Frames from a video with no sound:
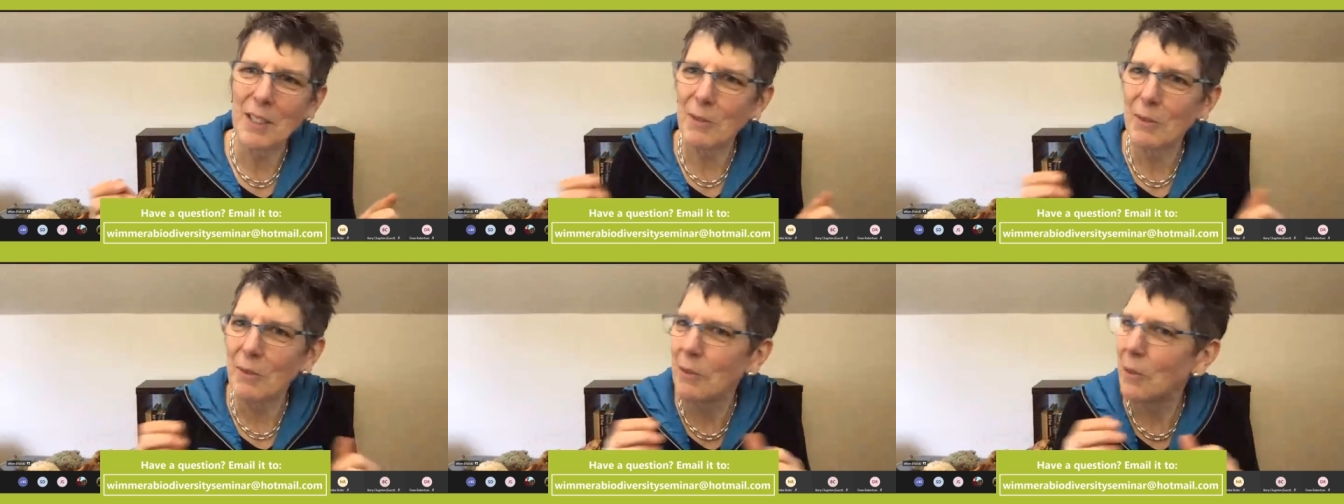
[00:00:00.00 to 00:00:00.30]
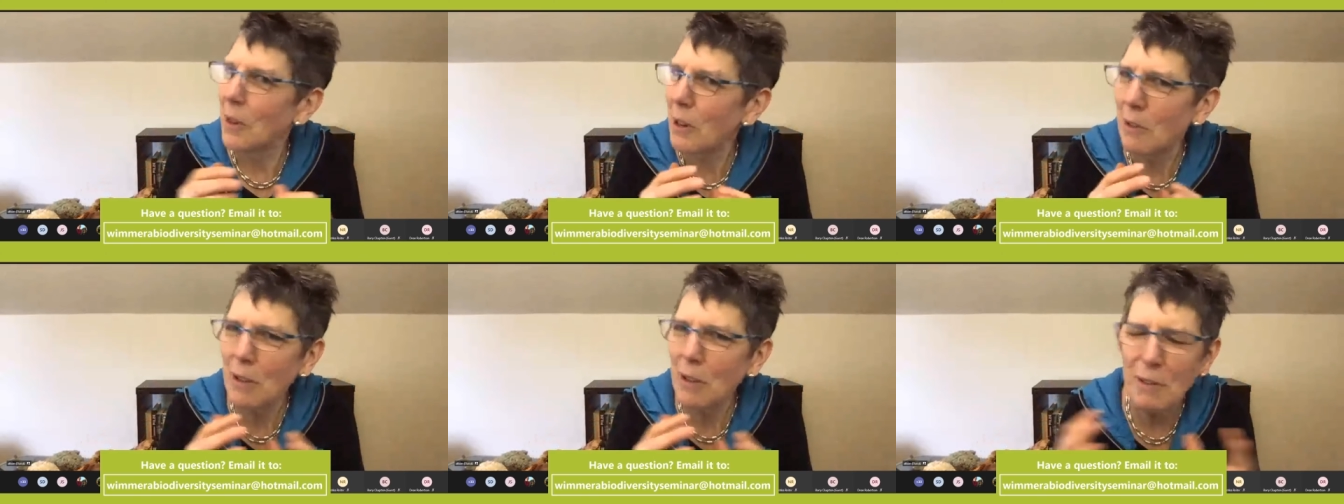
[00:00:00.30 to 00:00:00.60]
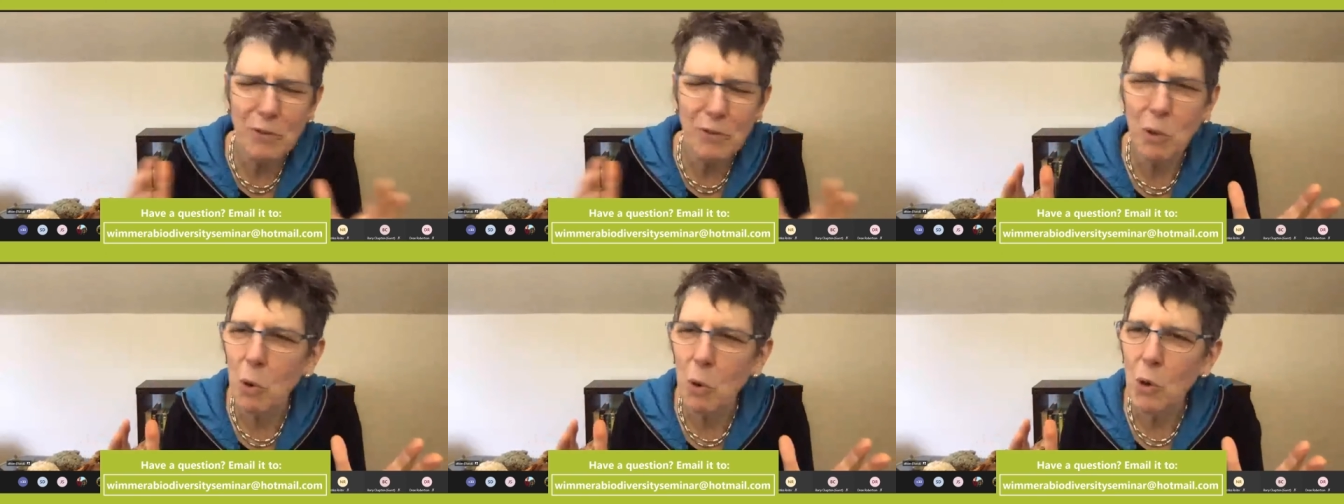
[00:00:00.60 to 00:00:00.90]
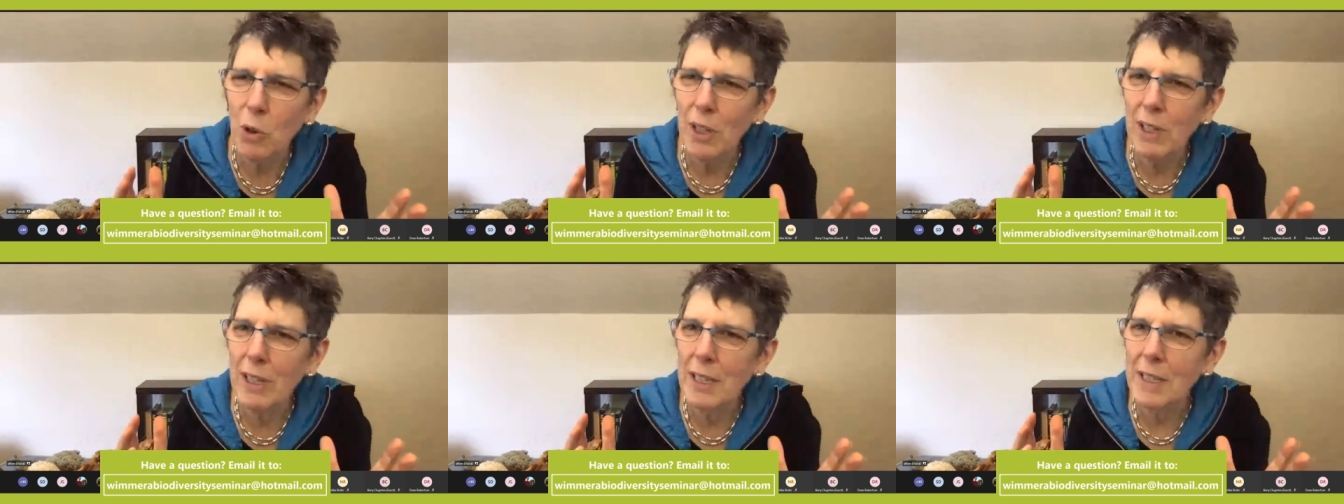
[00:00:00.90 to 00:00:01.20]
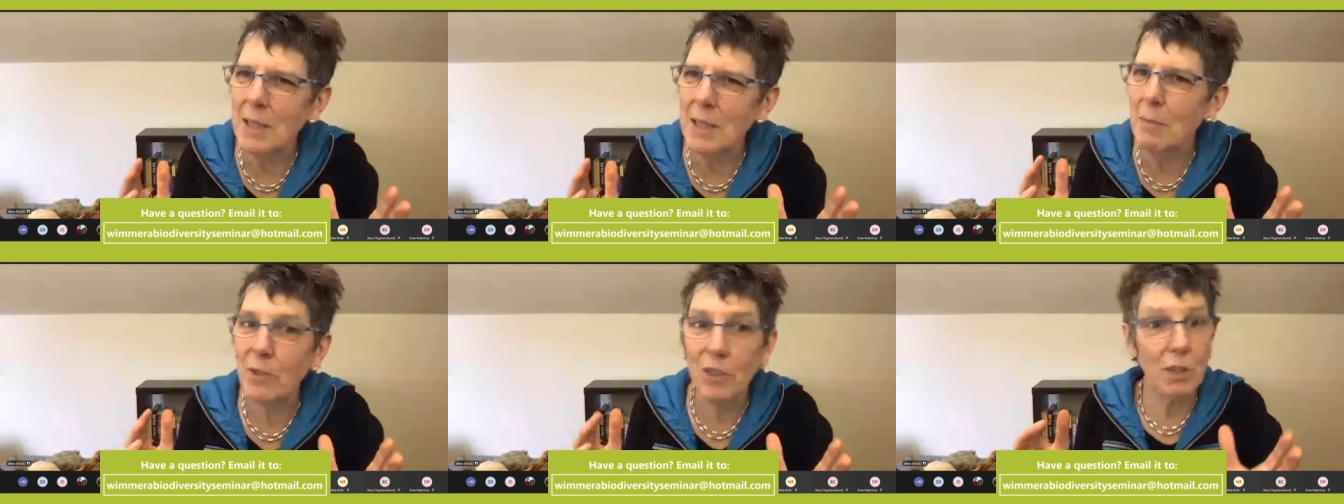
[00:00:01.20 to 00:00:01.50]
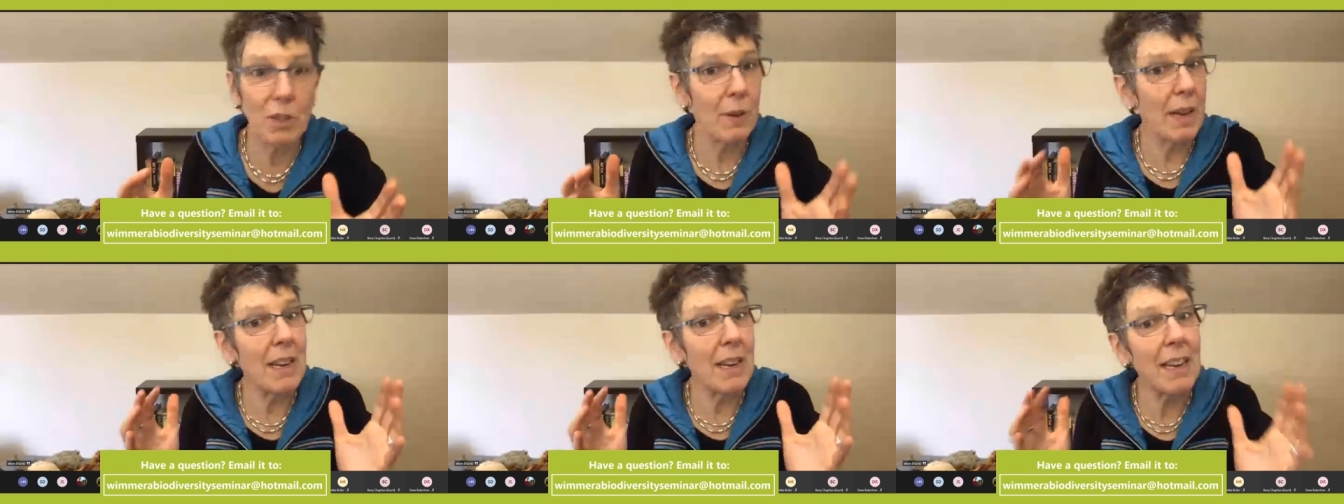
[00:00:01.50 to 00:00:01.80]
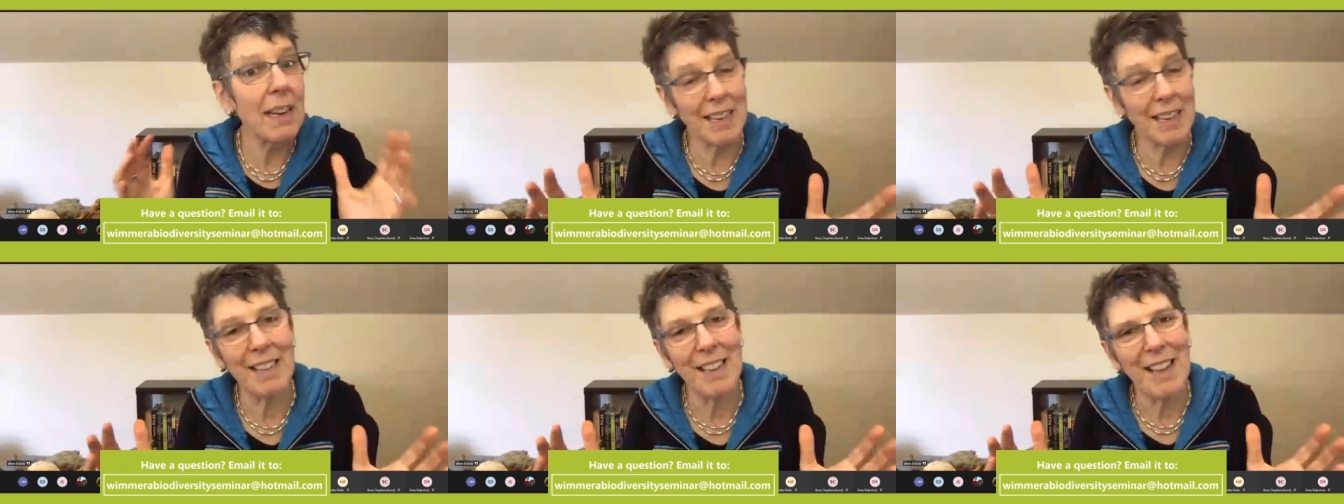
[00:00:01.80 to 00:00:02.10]
There's very few organisms, if
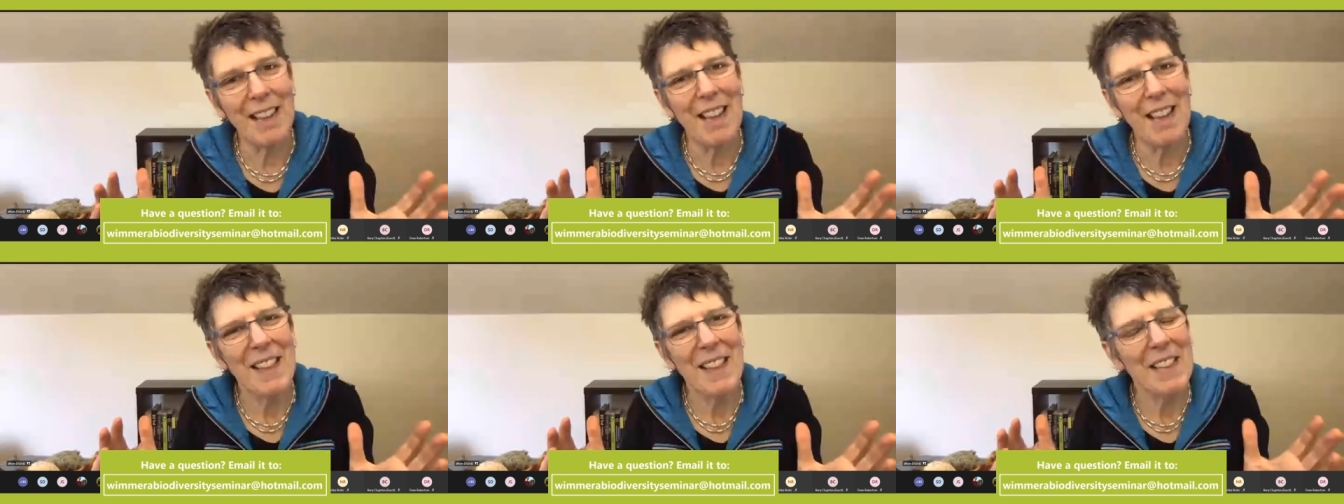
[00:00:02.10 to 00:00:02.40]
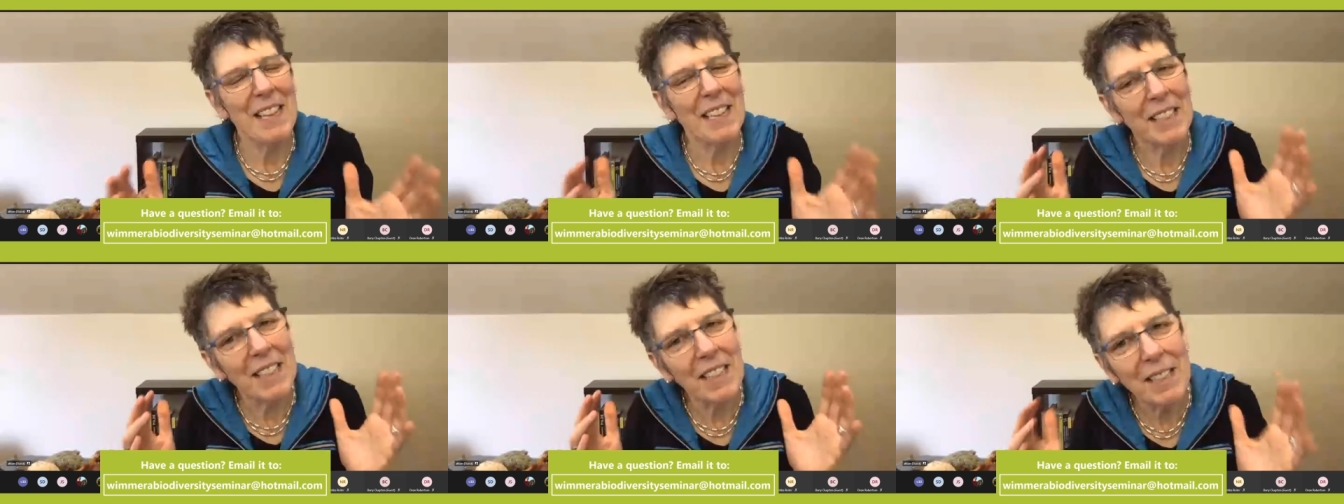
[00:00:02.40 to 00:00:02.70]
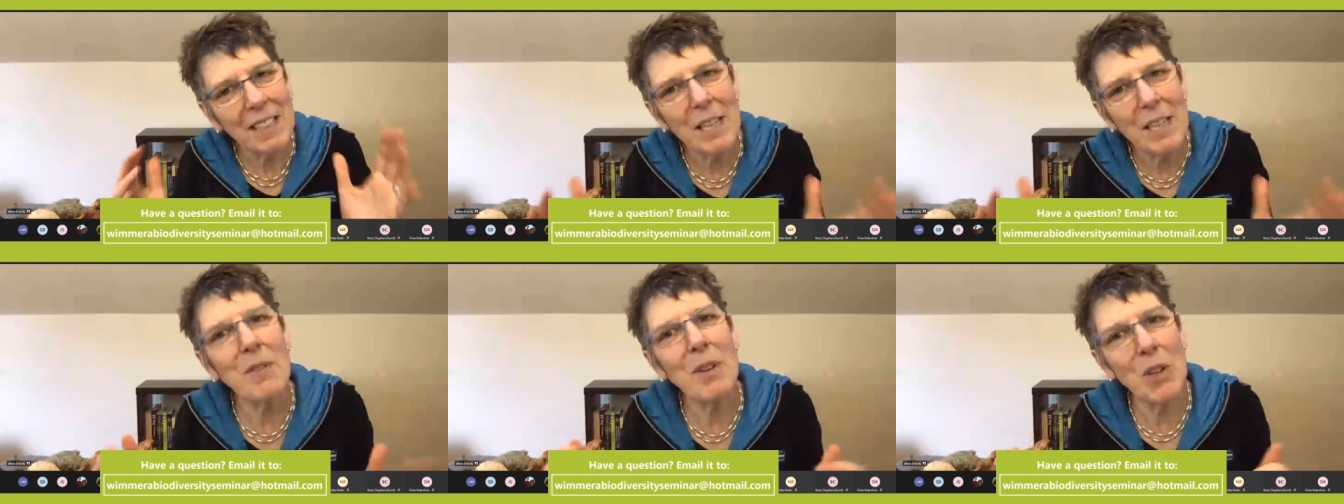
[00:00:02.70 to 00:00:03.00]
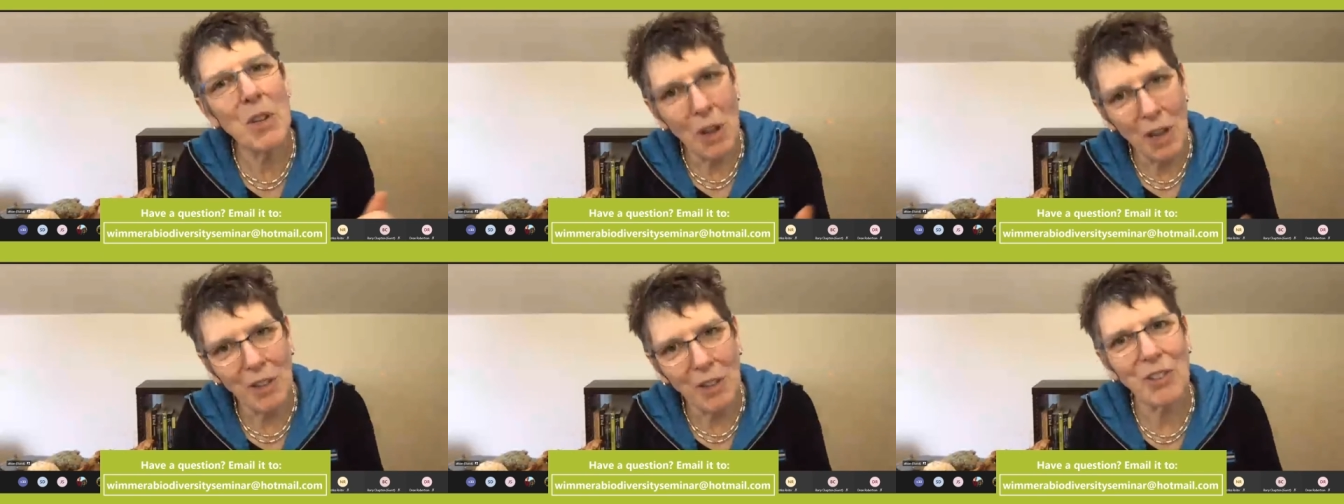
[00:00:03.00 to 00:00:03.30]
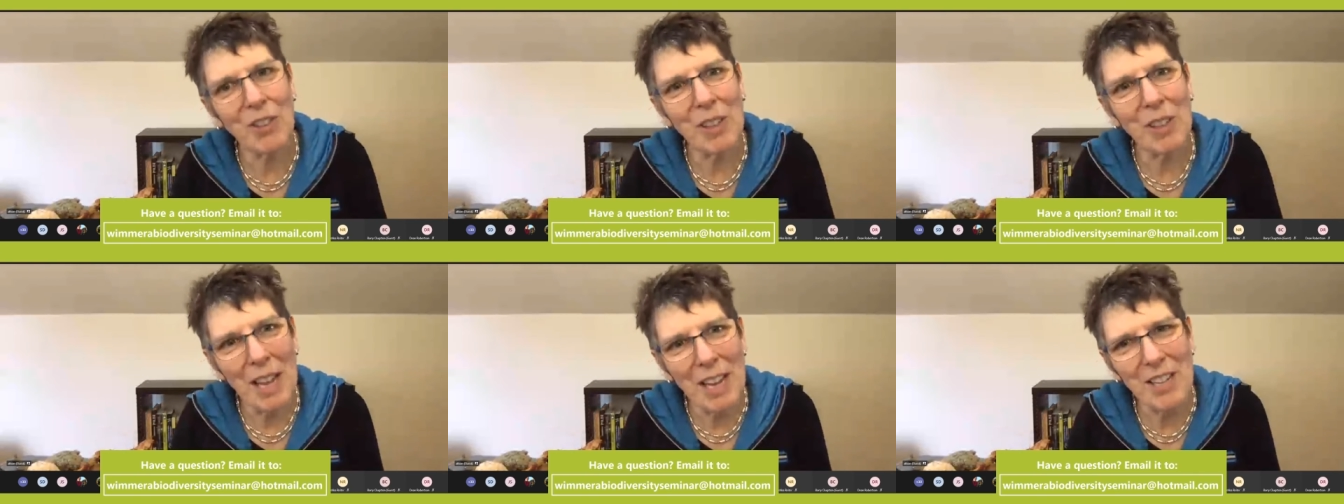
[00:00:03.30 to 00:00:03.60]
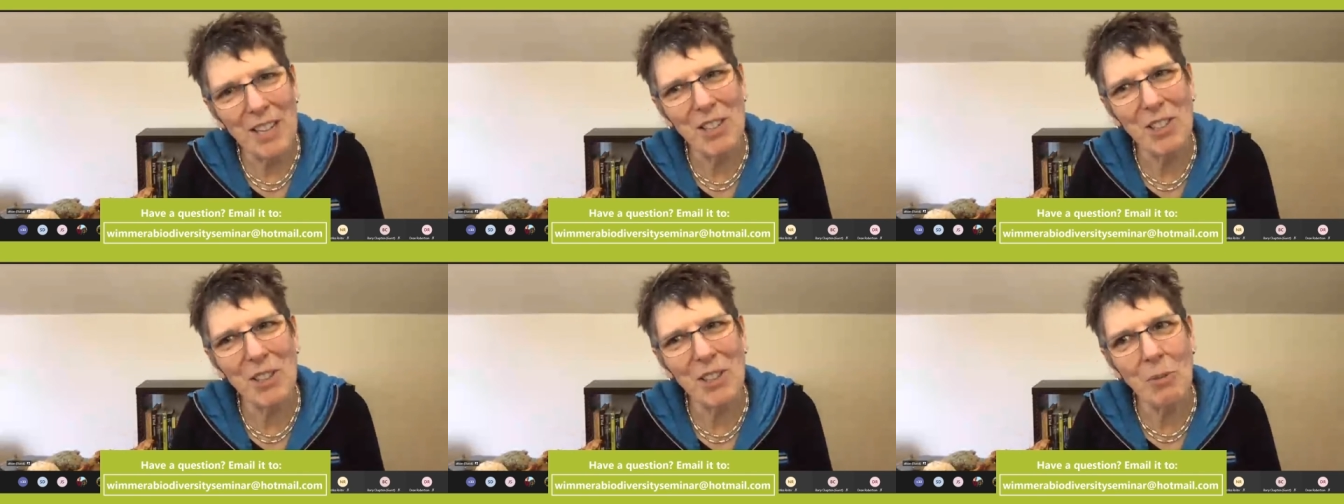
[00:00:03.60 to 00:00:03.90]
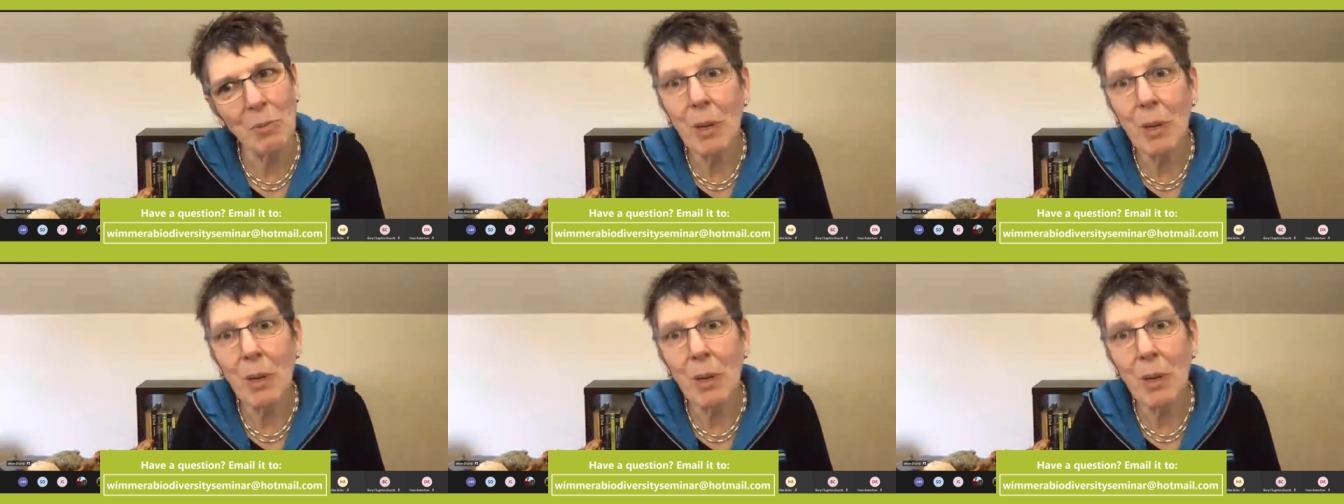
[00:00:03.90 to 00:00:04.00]
any, that can live in isolation.